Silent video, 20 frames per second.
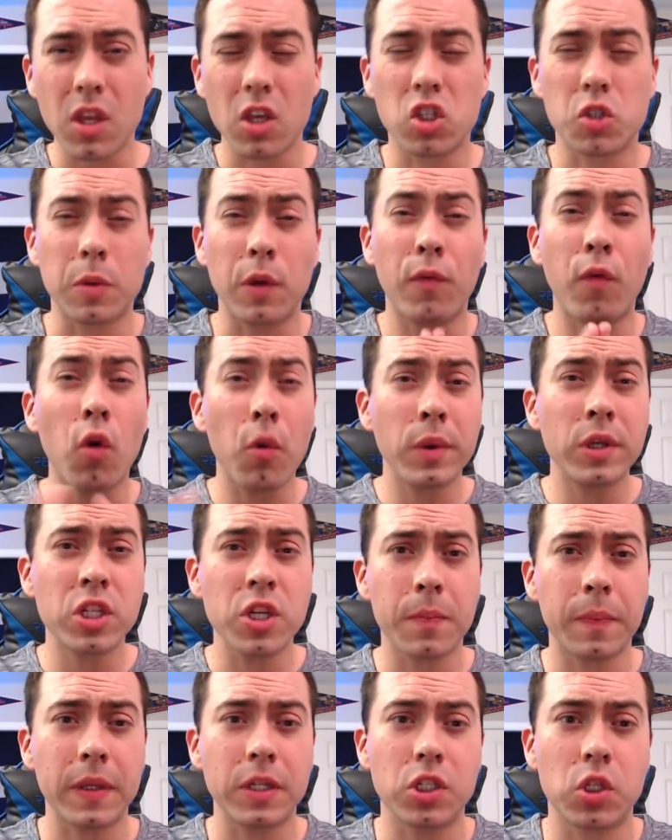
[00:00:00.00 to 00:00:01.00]
So before we
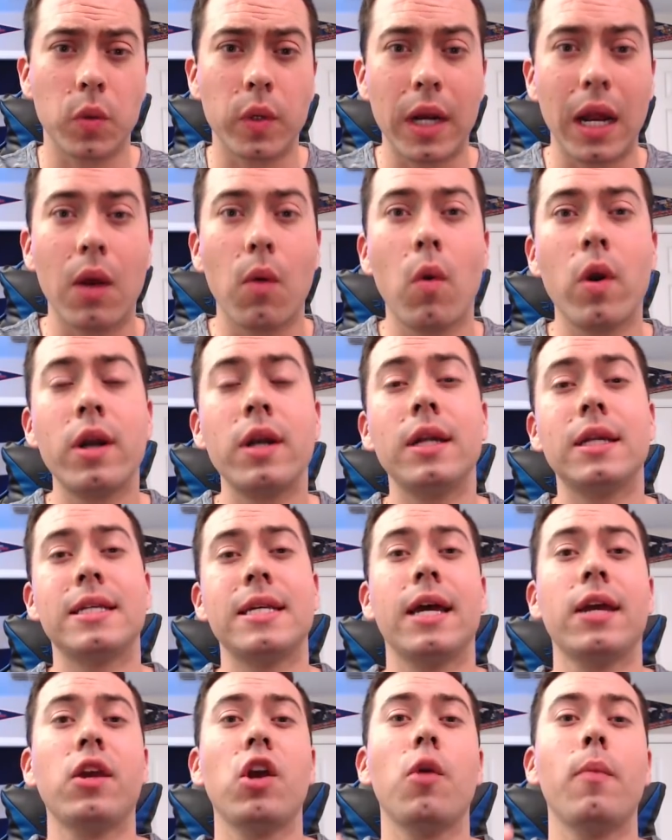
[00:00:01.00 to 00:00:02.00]
jump into it, I wanted to
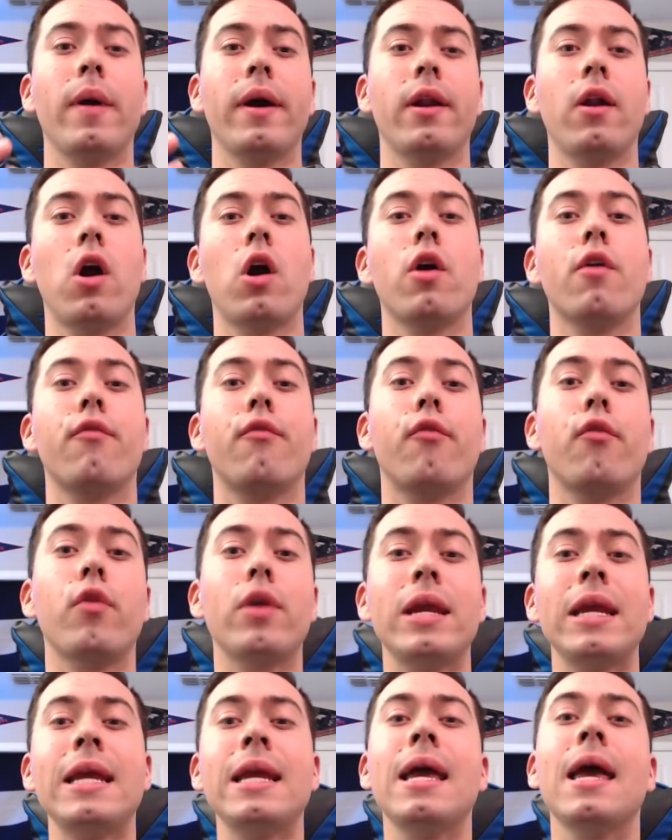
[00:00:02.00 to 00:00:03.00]
tell you about our
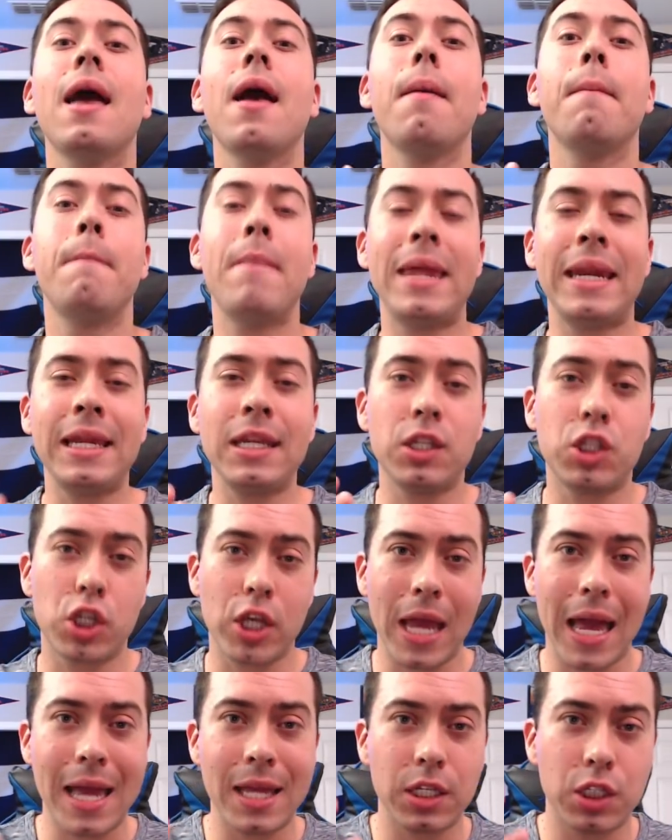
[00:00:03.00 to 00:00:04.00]
free
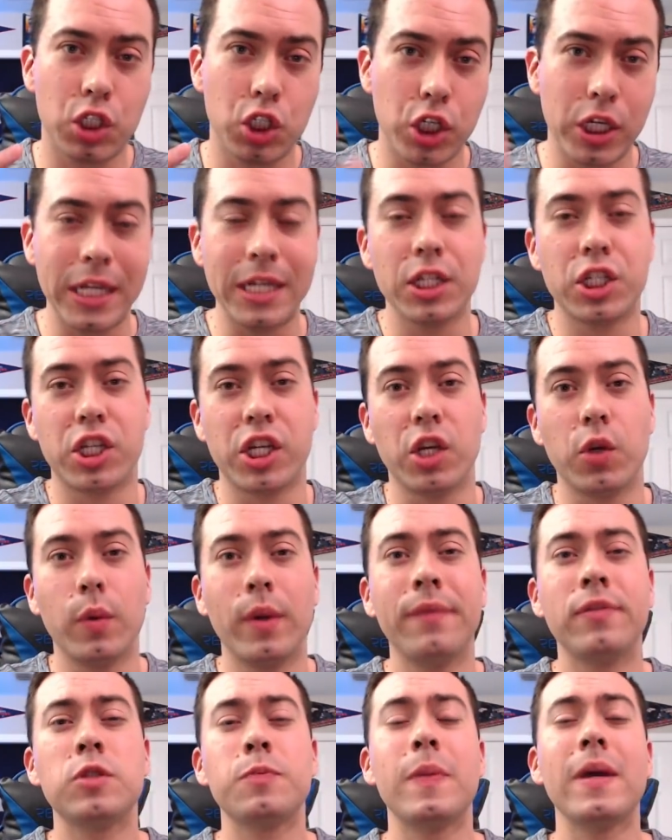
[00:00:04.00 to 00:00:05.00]
ManyChat cheat sheet.
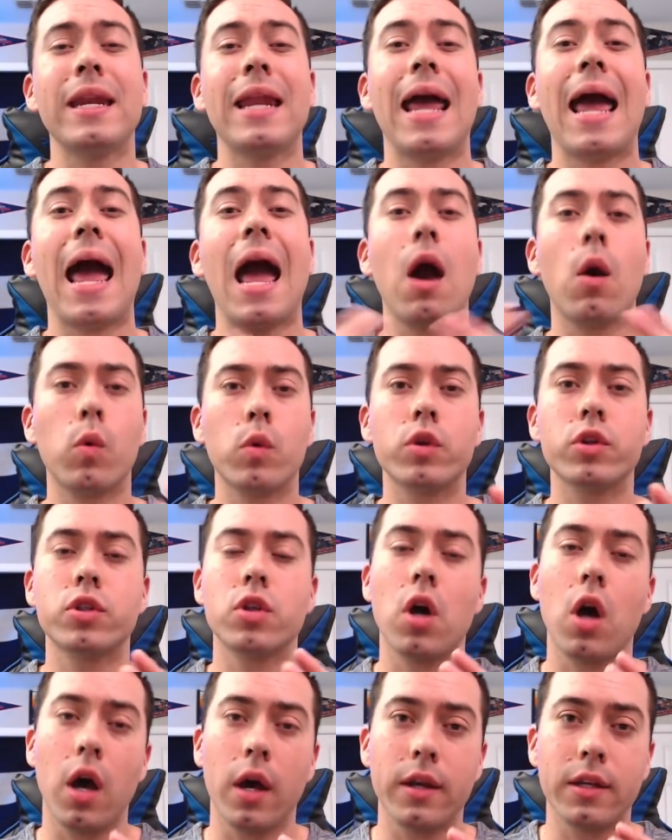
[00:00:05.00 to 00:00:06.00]
We've spent
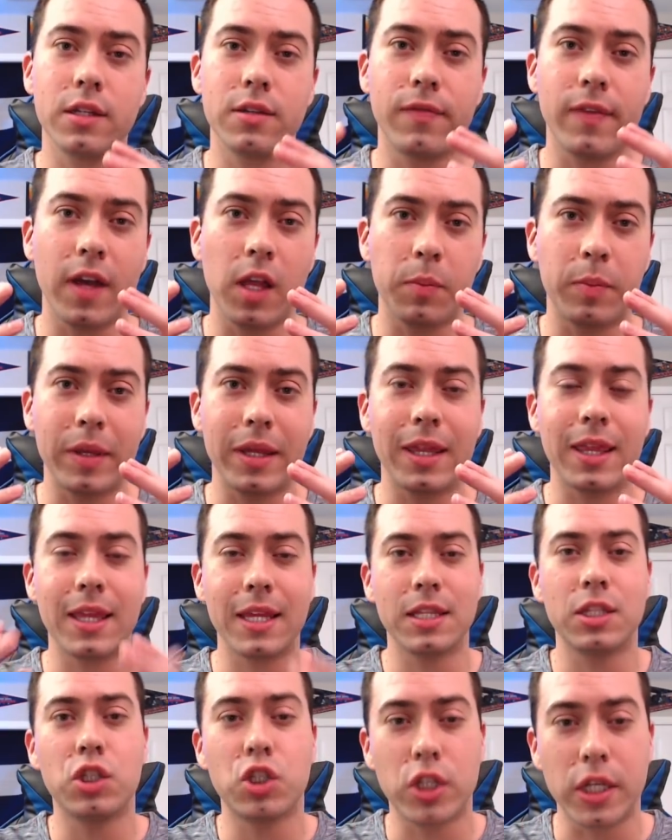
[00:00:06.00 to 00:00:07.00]
hours on developing
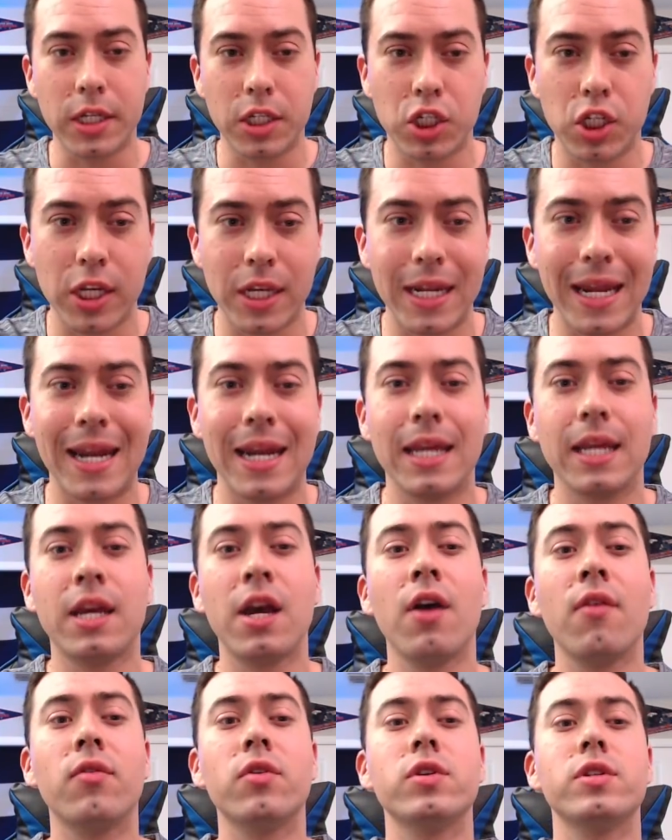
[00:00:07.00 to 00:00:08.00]
this cheat sheet, and it
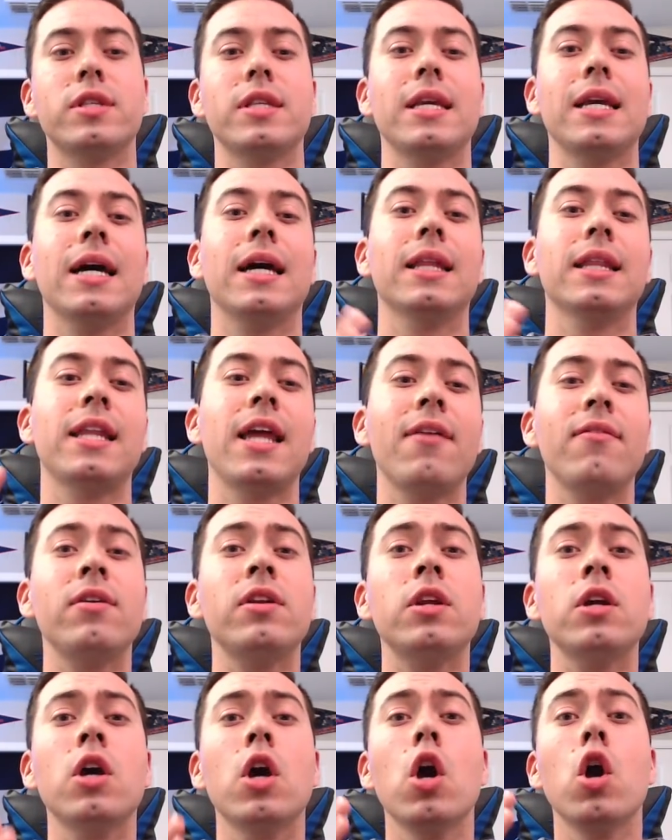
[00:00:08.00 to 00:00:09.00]
covers the
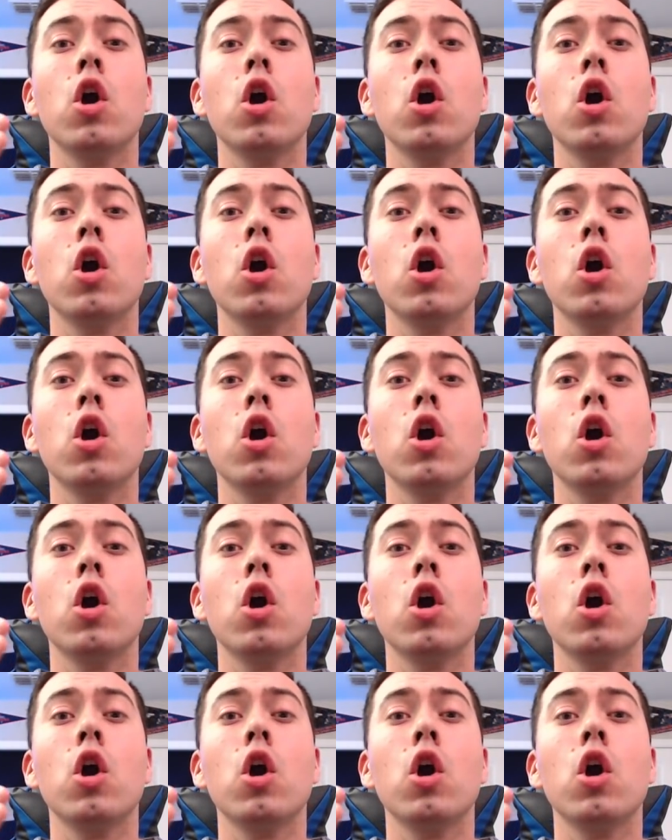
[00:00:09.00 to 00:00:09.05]
11